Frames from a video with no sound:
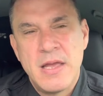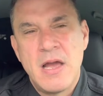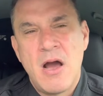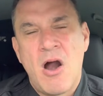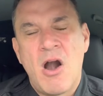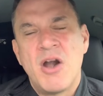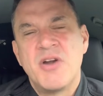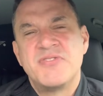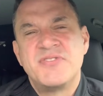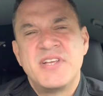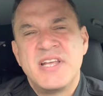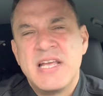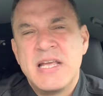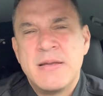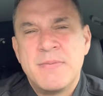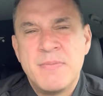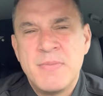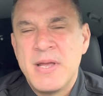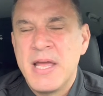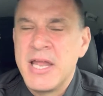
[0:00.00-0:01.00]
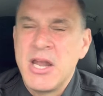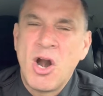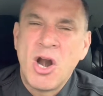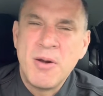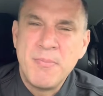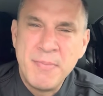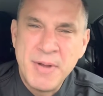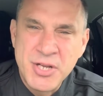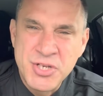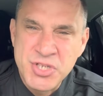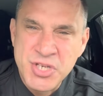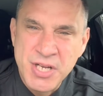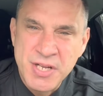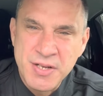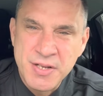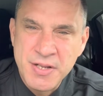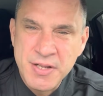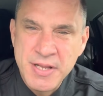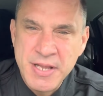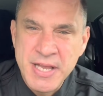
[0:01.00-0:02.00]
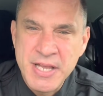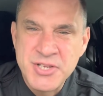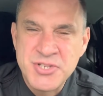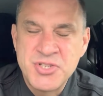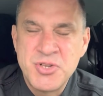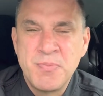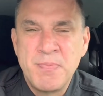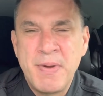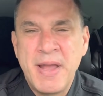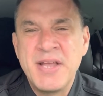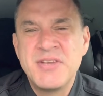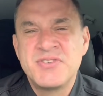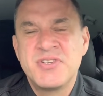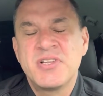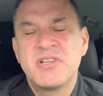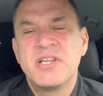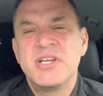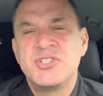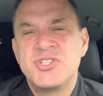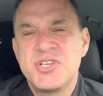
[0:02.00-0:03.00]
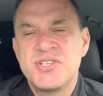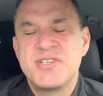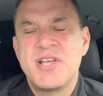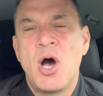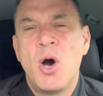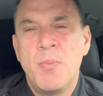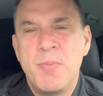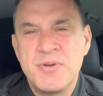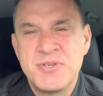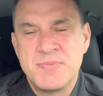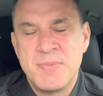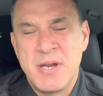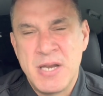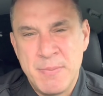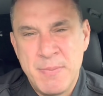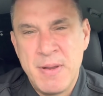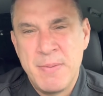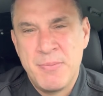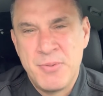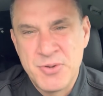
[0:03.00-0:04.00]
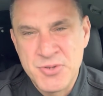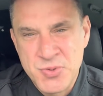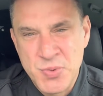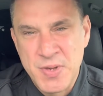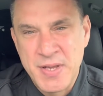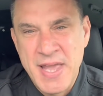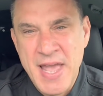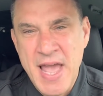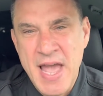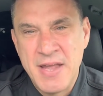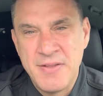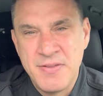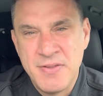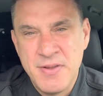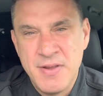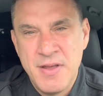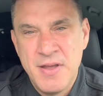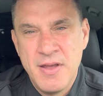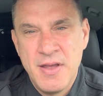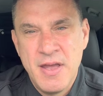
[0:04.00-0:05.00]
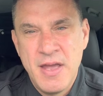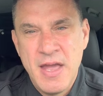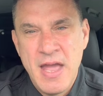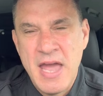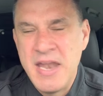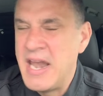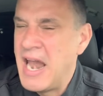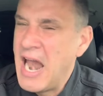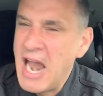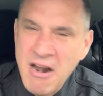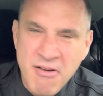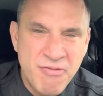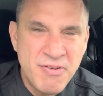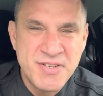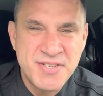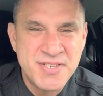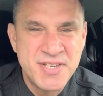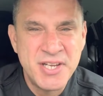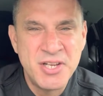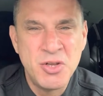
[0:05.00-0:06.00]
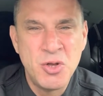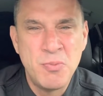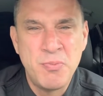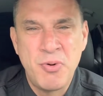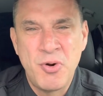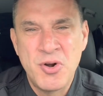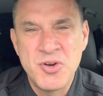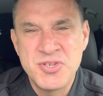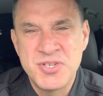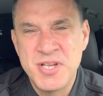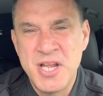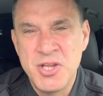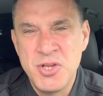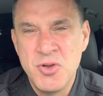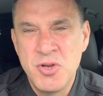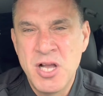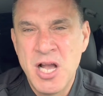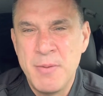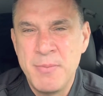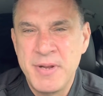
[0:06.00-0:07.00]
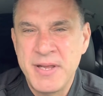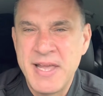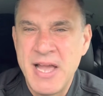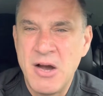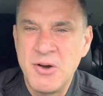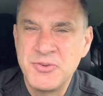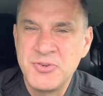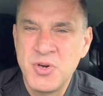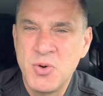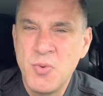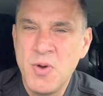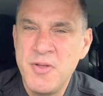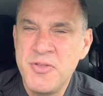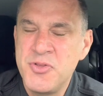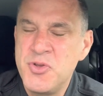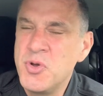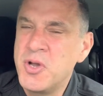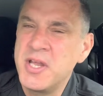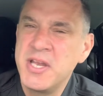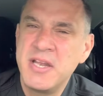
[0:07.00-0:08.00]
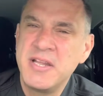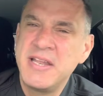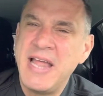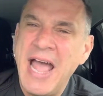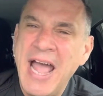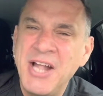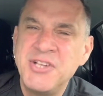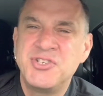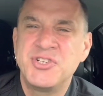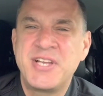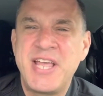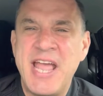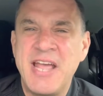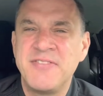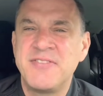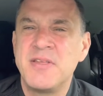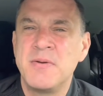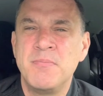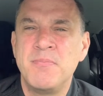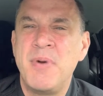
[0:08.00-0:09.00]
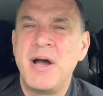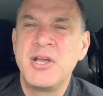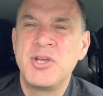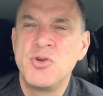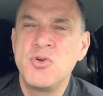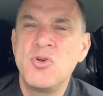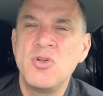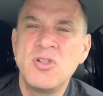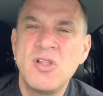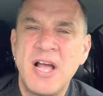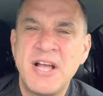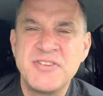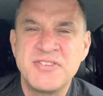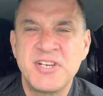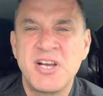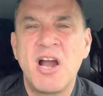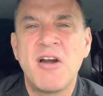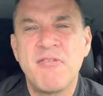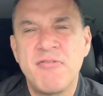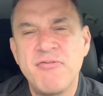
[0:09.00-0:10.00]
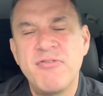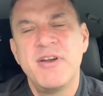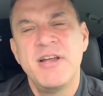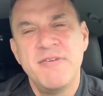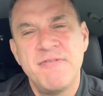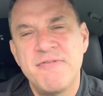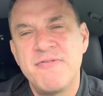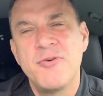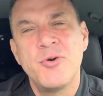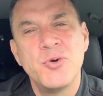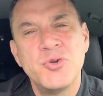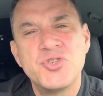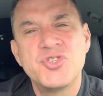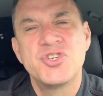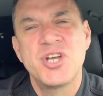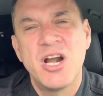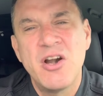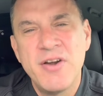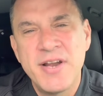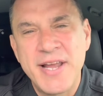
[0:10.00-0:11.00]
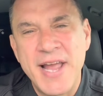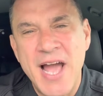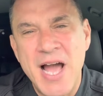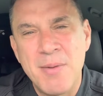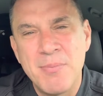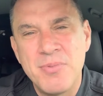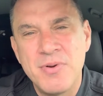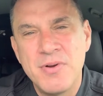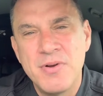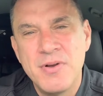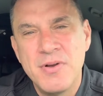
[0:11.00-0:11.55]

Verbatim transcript: Our team and our mission is to basically just help as many people as we can. And every single person that you come encounter with, you can educate them by utilizing our free food sharing app.